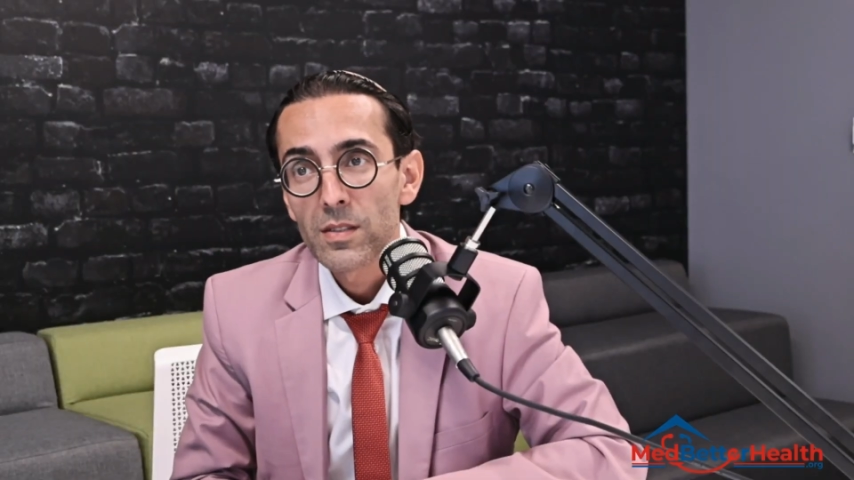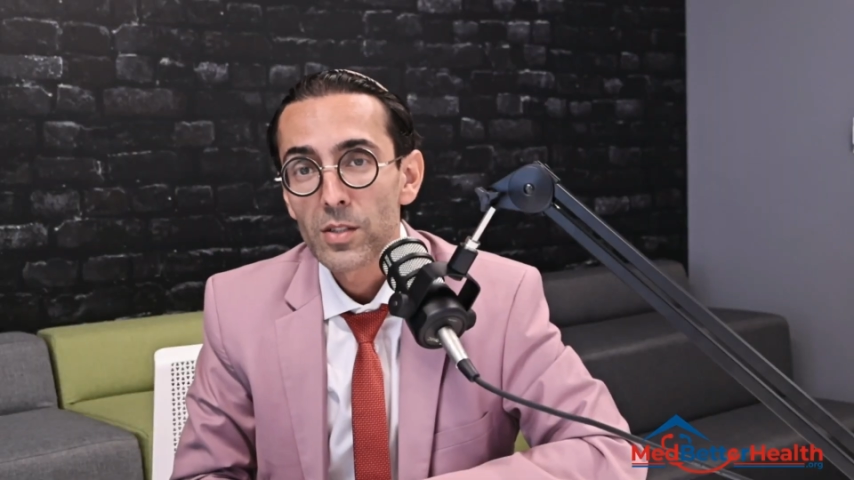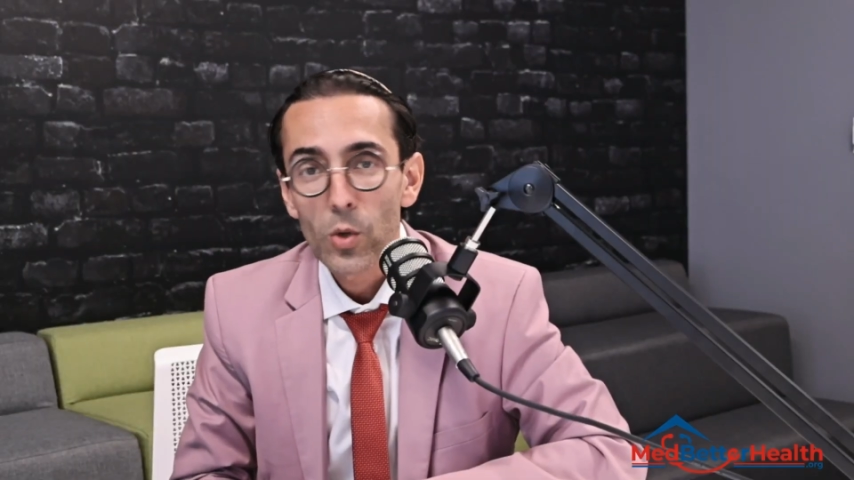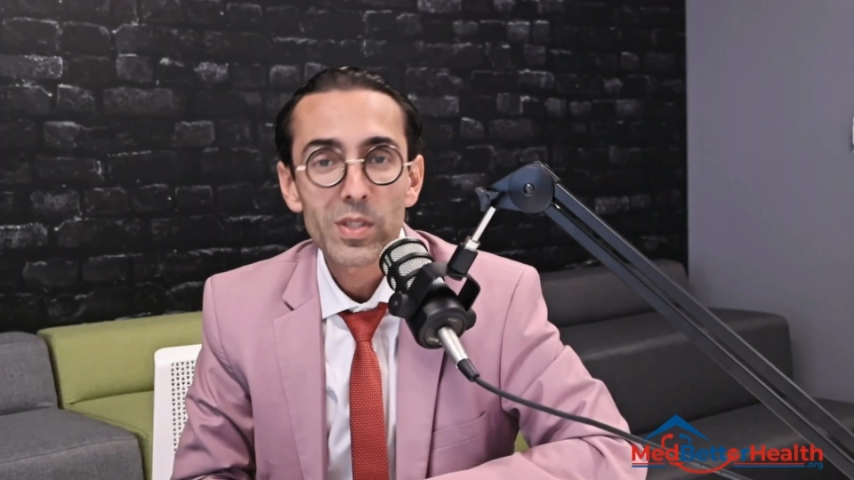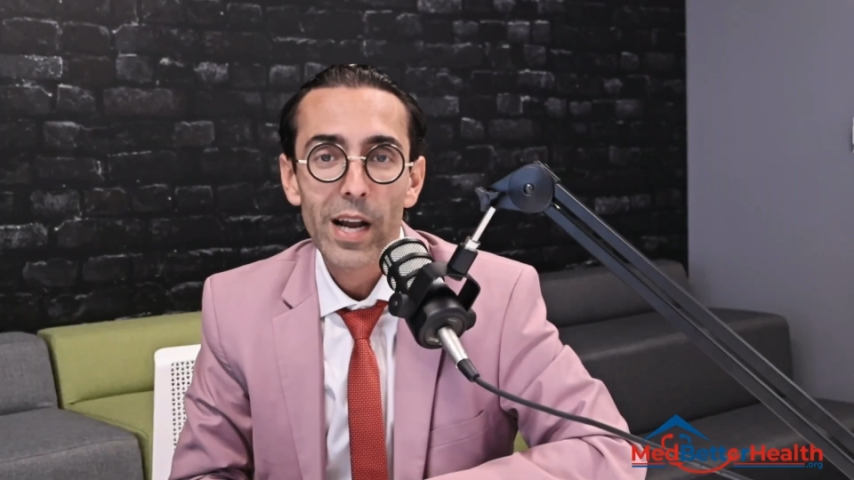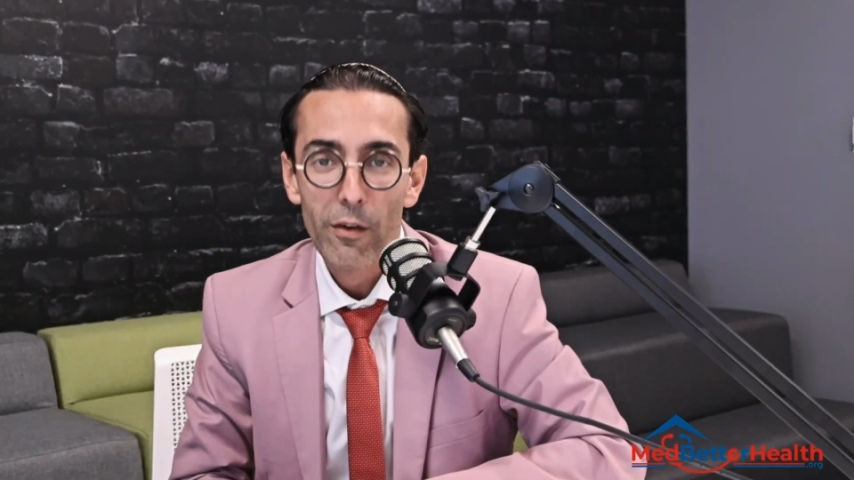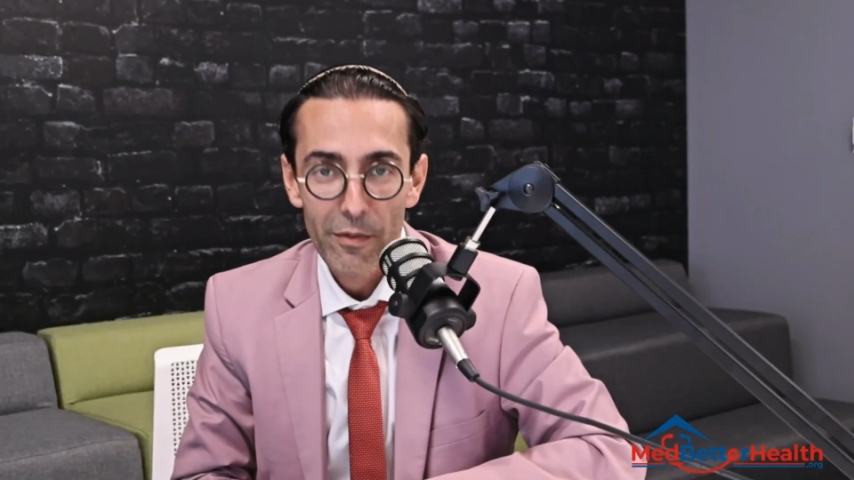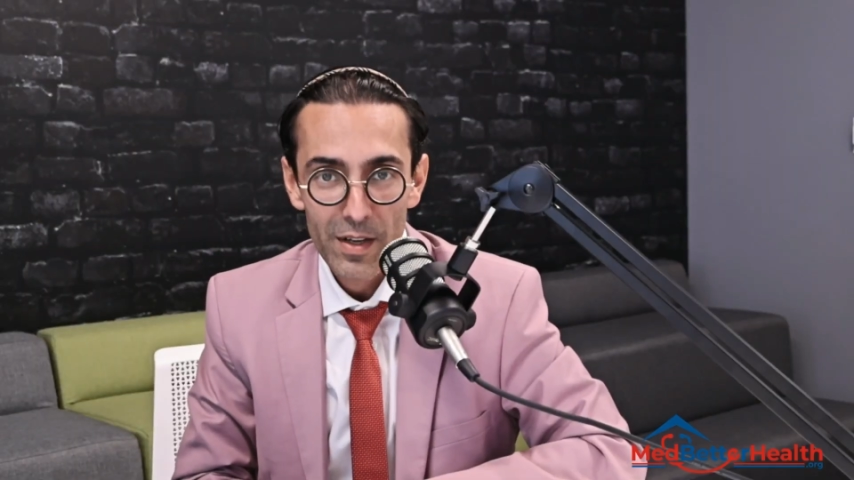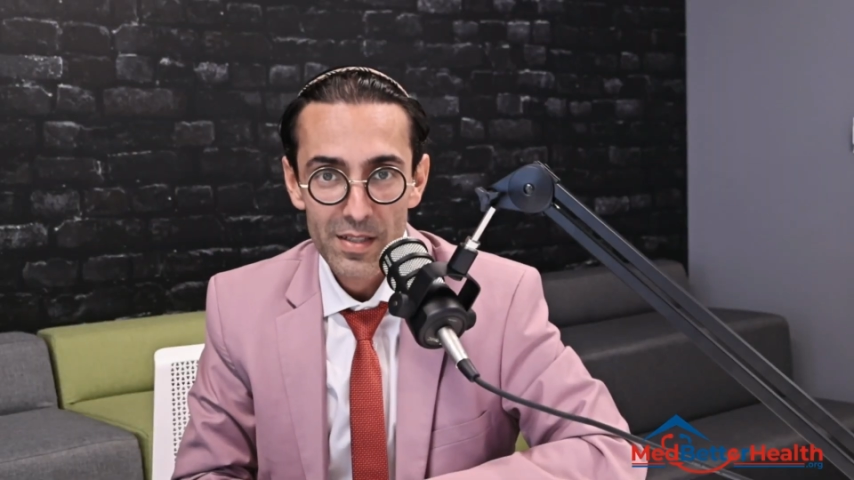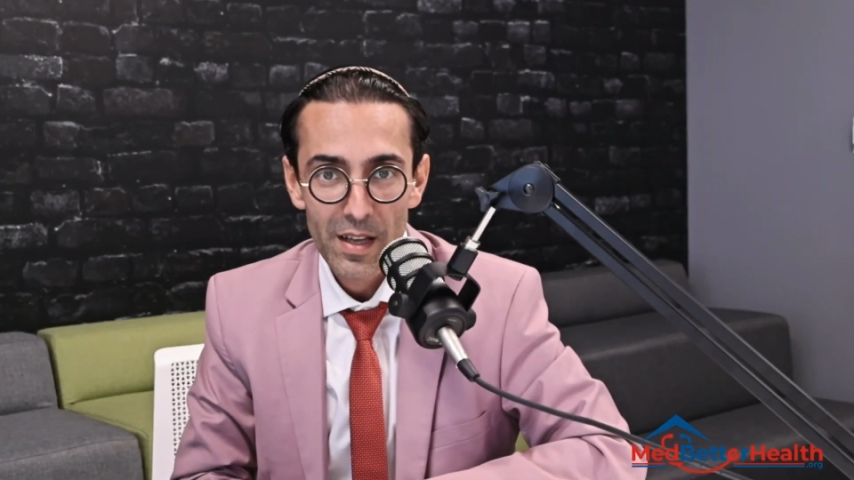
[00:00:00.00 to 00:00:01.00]
Don't
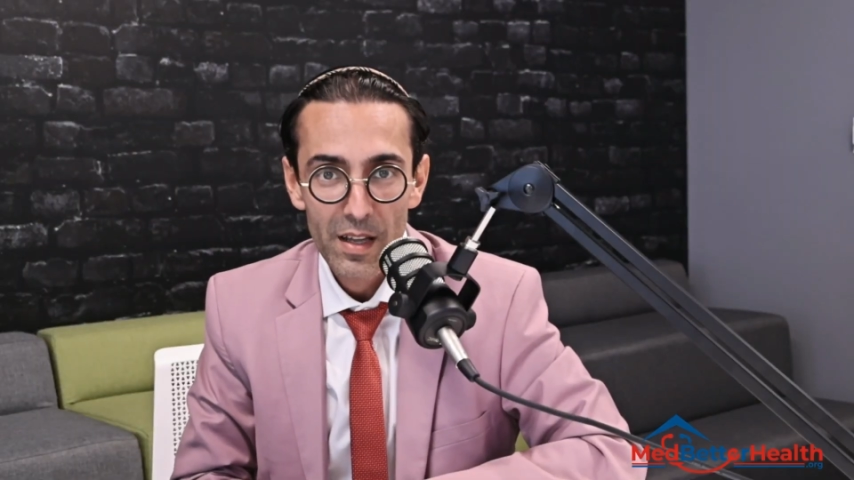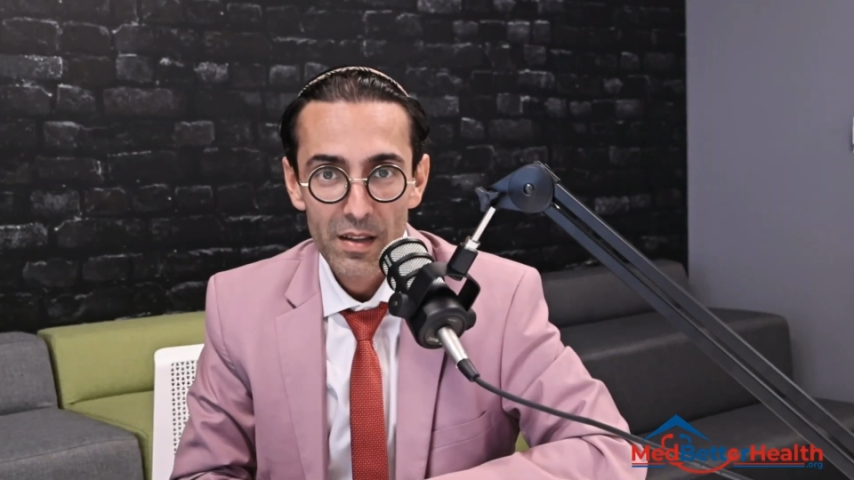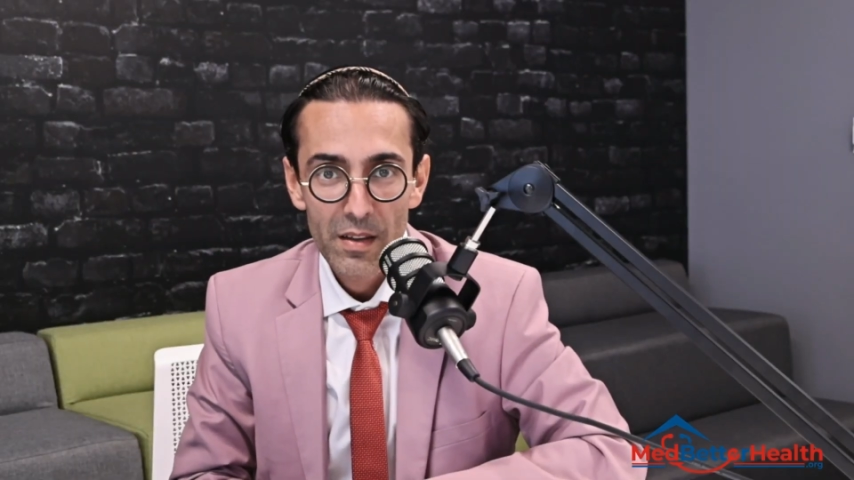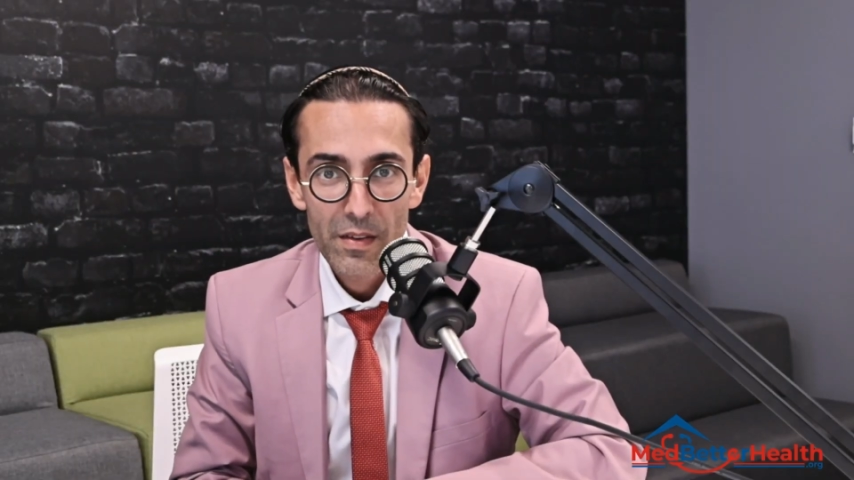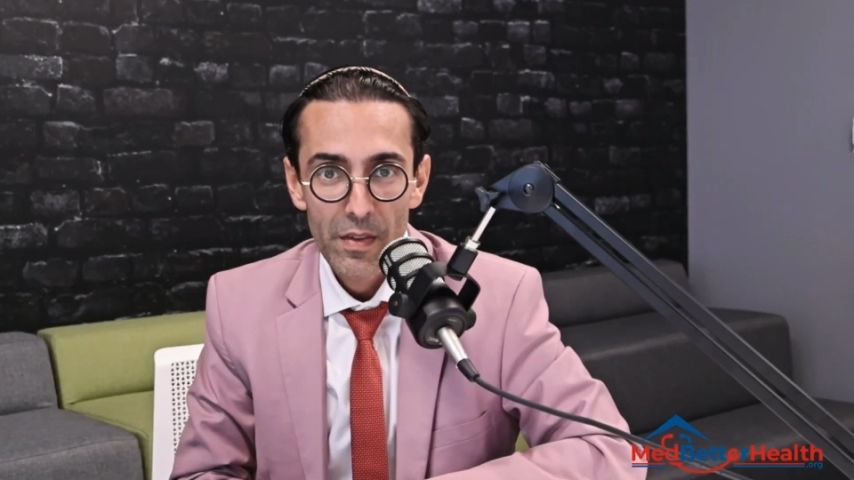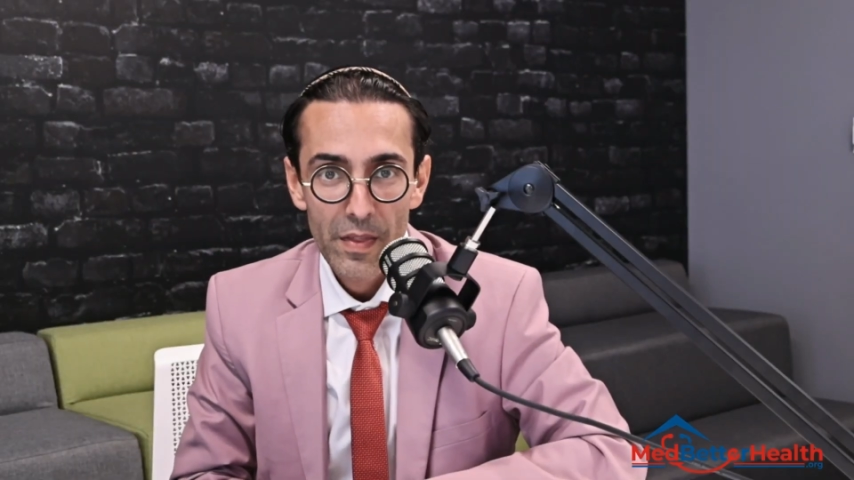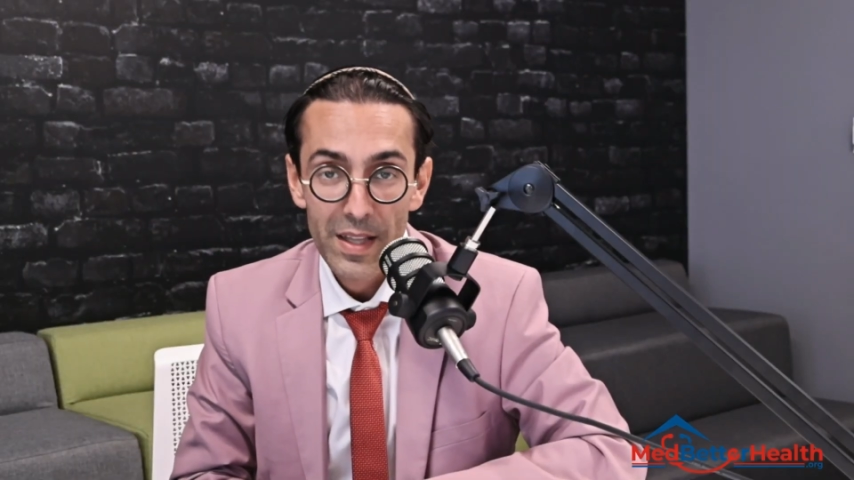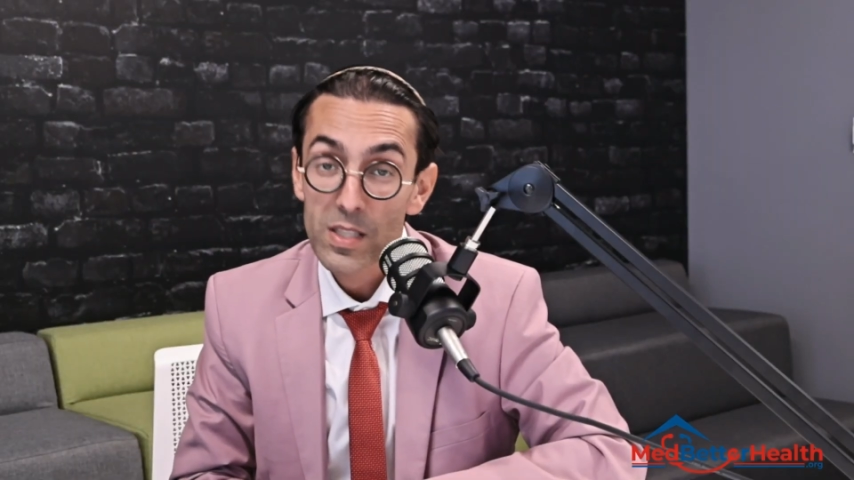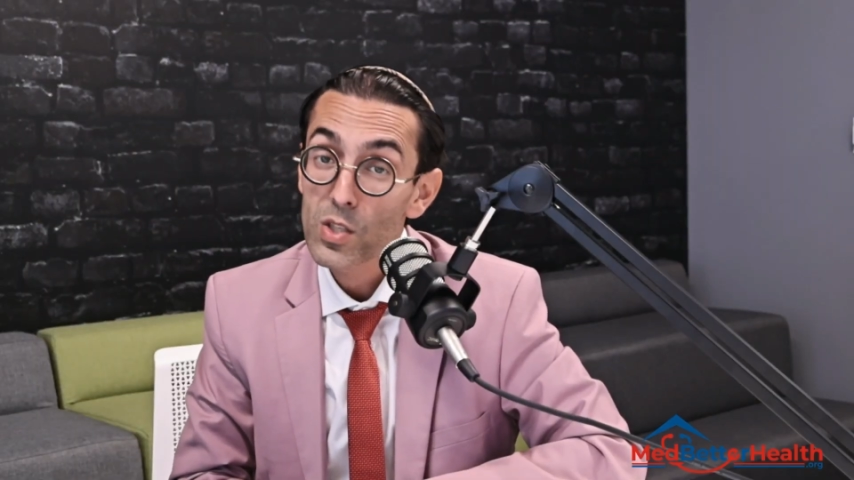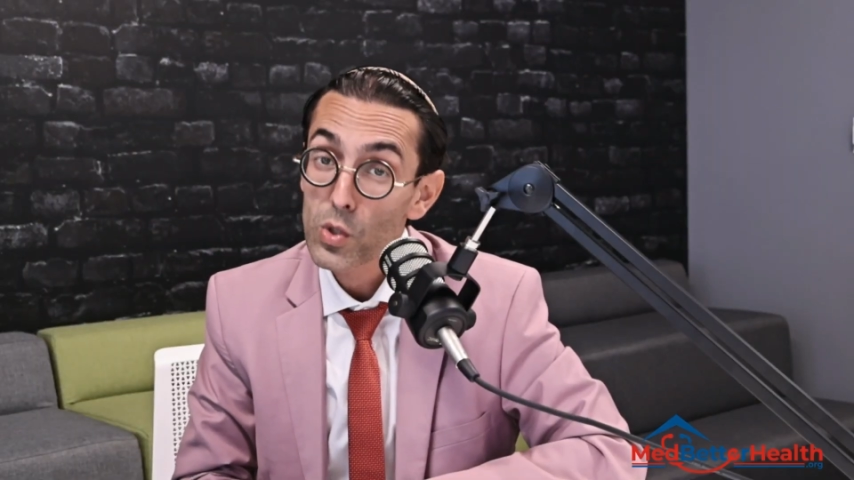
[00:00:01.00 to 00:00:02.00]
sacrifice that.
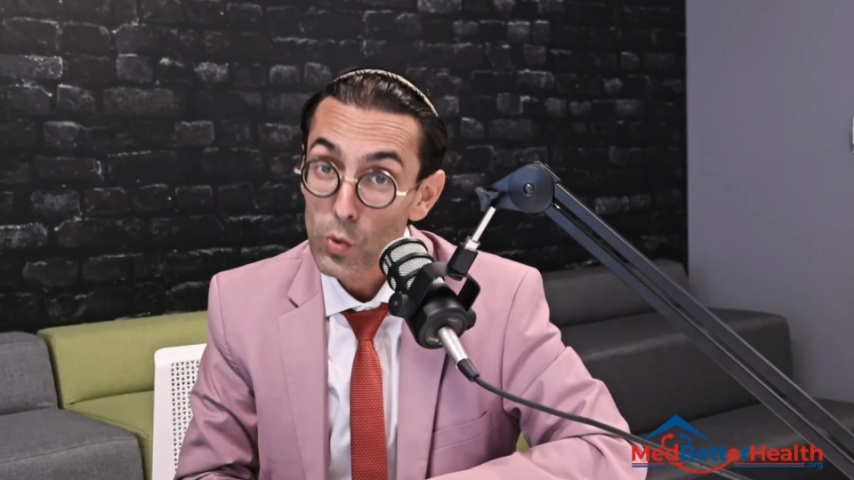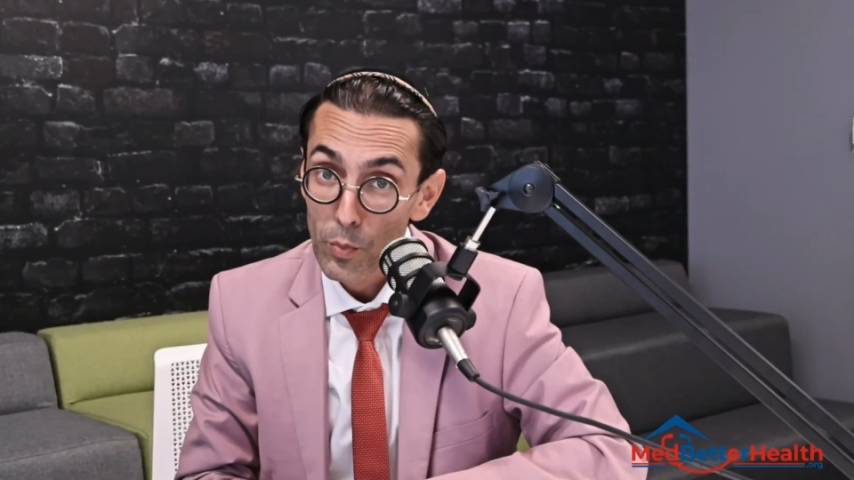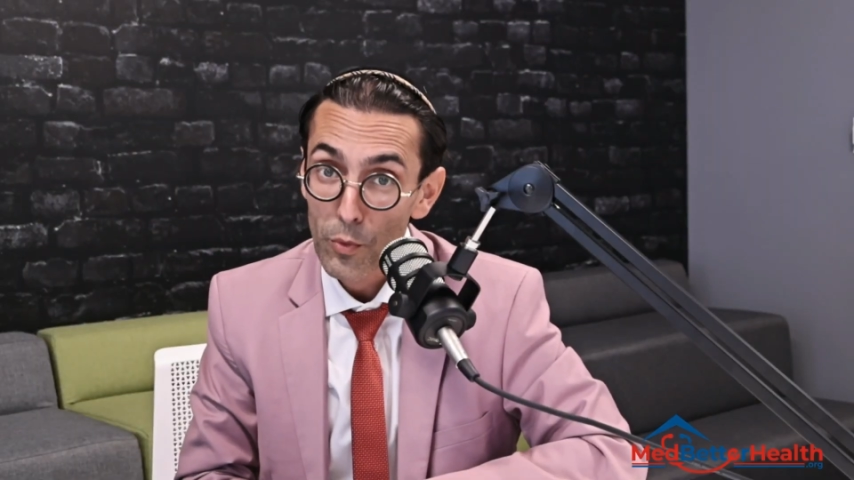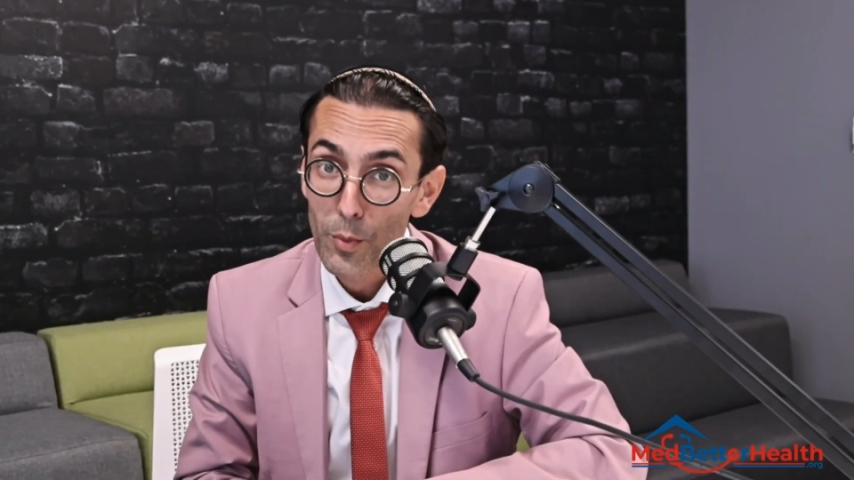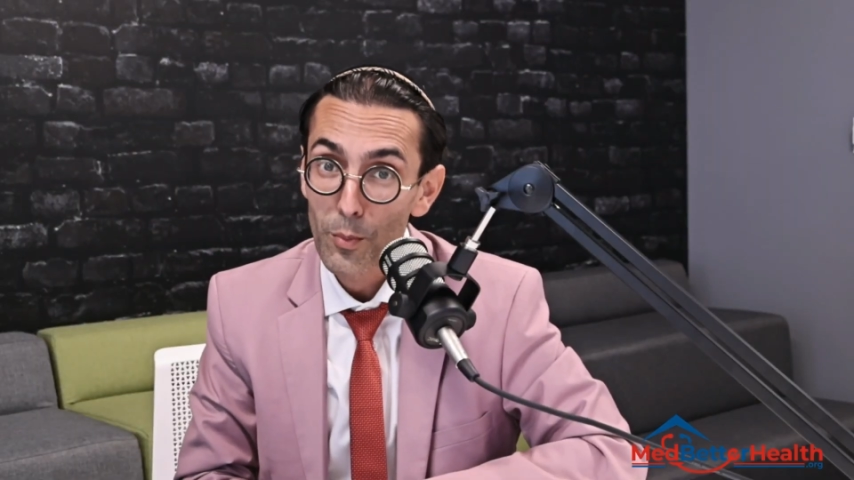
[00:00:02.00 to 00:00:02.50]
That's super